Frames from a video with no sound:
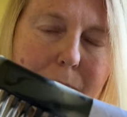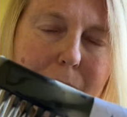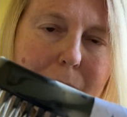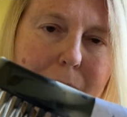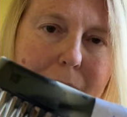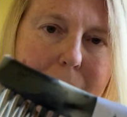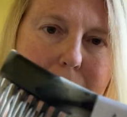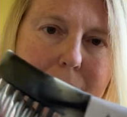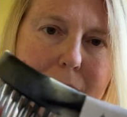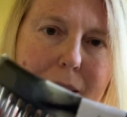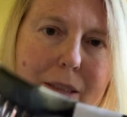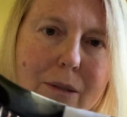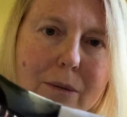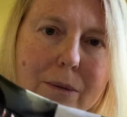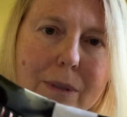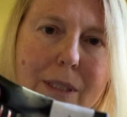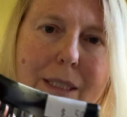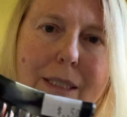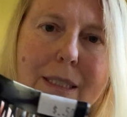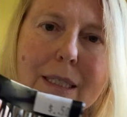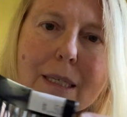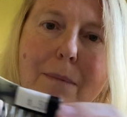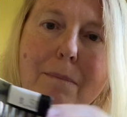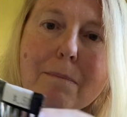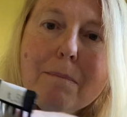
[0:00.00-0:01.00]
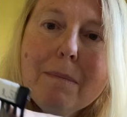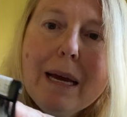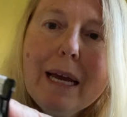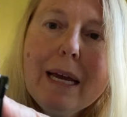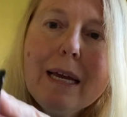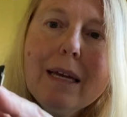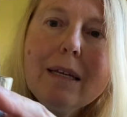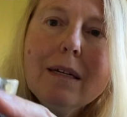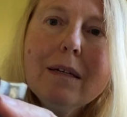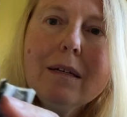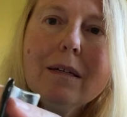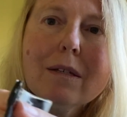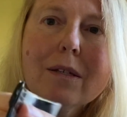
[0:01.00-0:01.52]
bust so easily.
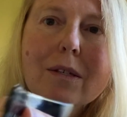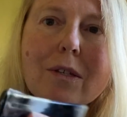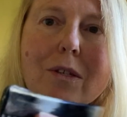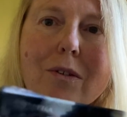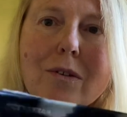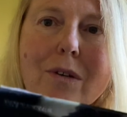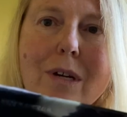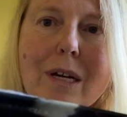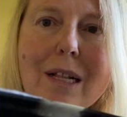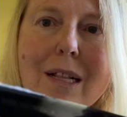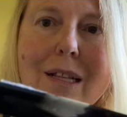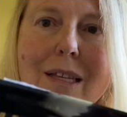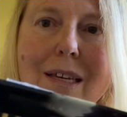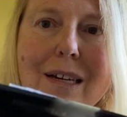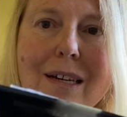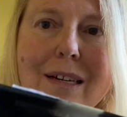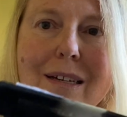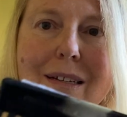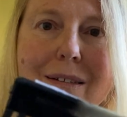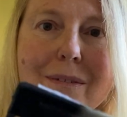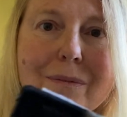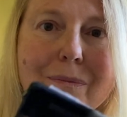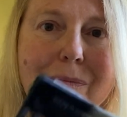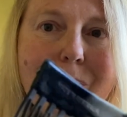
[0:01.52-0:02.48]
Made in Australia.